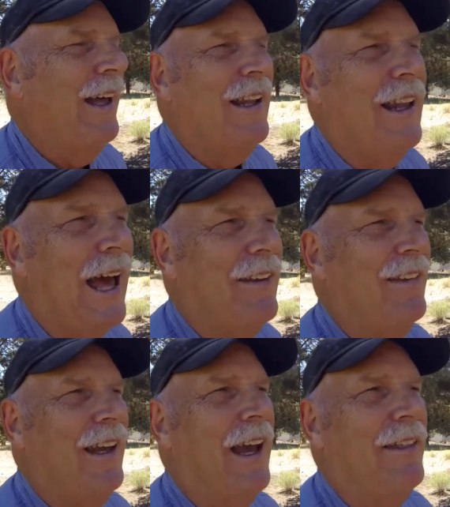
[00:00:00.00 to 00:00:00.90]
the
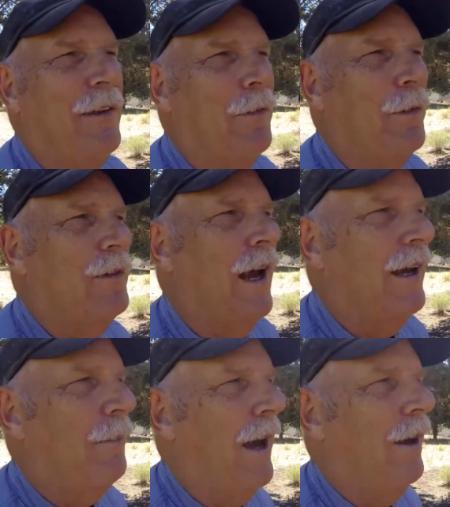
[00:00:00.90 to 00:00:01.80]
last thing I think we're
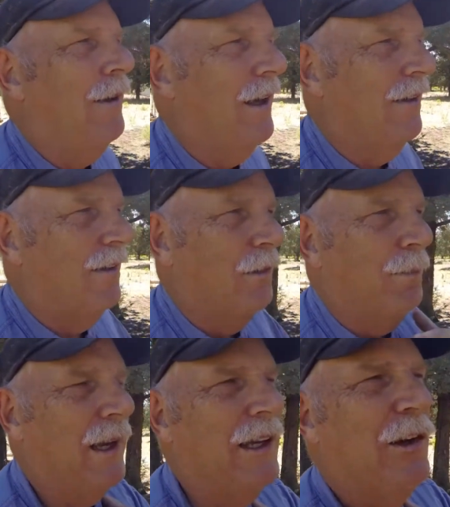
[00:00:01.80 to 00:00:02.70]
talking about is
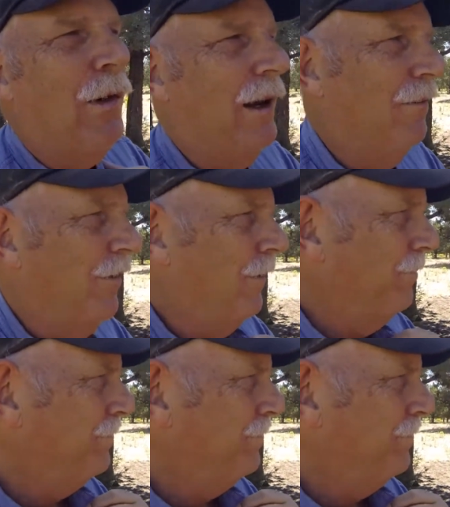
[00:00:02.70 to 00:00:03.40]
being grateful.